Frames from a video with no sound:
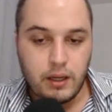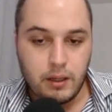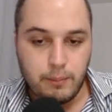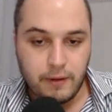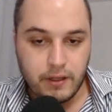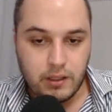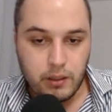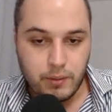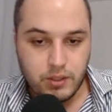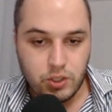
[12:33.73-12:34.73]
perfectly
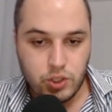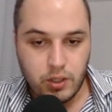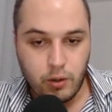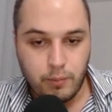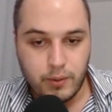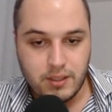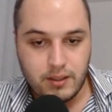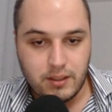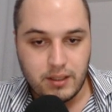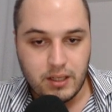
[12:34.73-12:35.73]
positioned
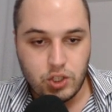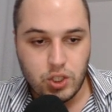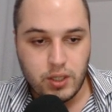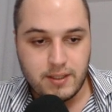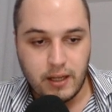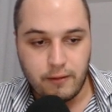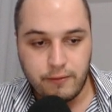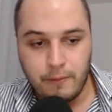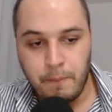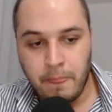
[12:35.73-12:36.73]
opposite the kitchen
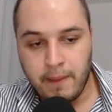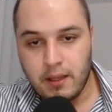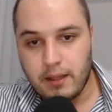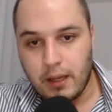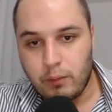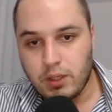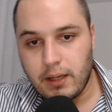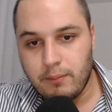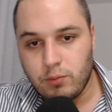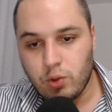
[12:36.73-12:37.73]
itself. Now we
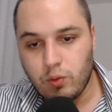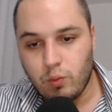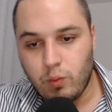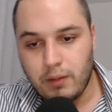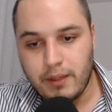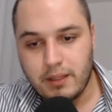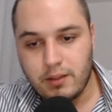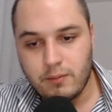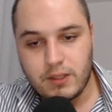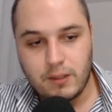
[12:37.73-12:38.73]
come to
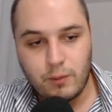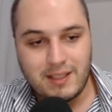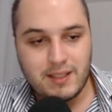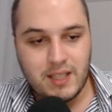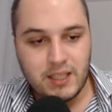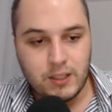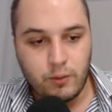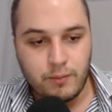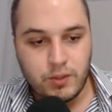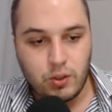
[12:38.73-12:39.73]
1-bedrooms with study
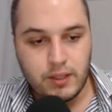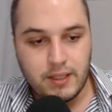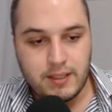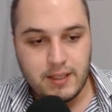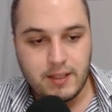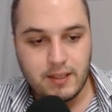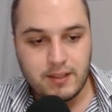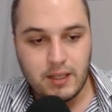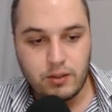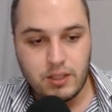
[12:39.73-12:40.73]
room. So this is
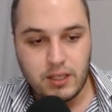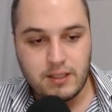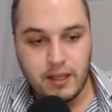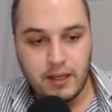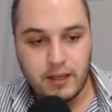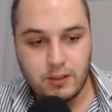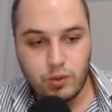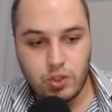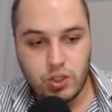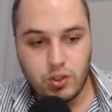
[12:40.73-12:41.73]
03 series,
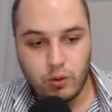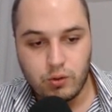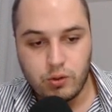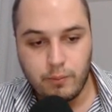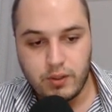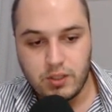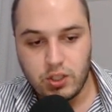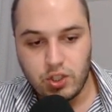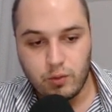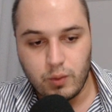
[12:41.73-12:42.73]
which is also
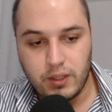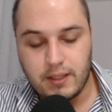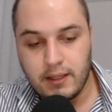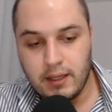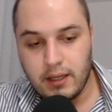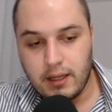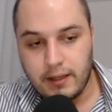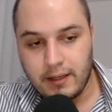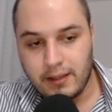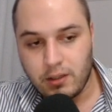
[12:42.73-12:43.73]
positioned with
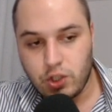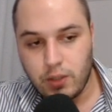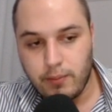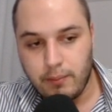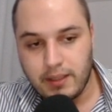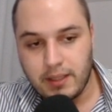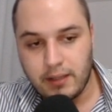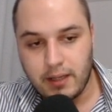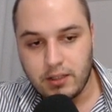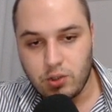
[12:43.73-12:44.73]
Nadal Shiba
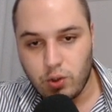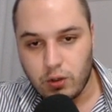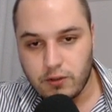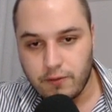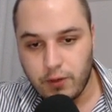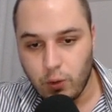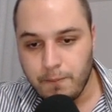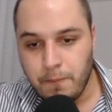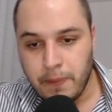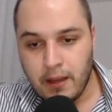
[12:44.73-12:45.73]
Meydan Racecourse
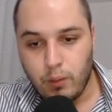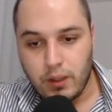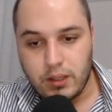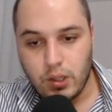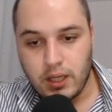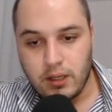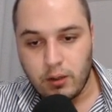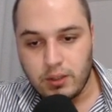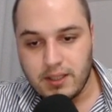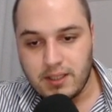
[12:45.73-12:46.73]
view. What you can
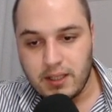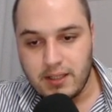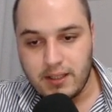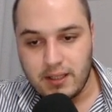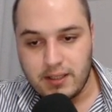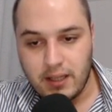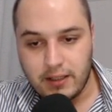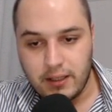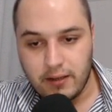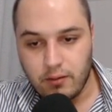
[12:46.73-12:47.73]
notice is the
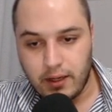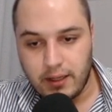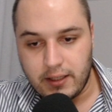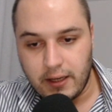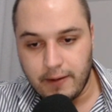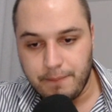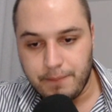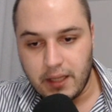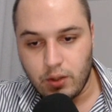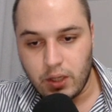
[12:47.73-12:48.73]
study right here,
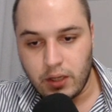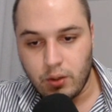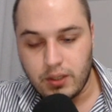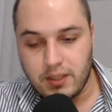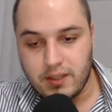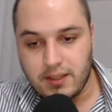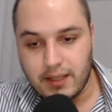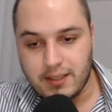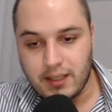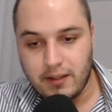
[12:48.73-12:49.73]
and you can notice its
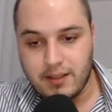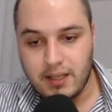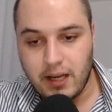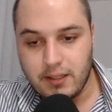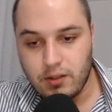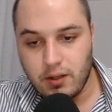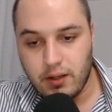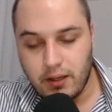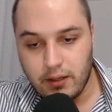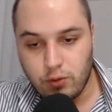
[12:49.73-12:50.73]
excellent size,
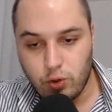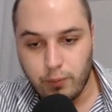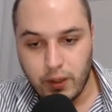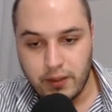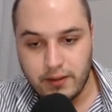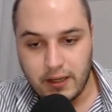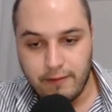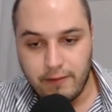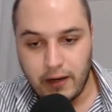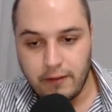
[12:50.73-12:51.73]

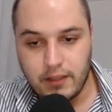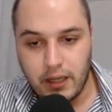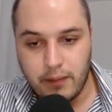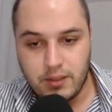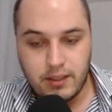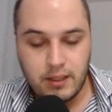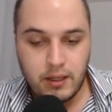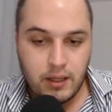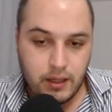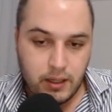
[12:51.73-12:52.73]
2.35 times
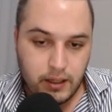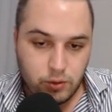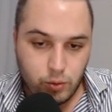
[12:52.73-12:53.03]
2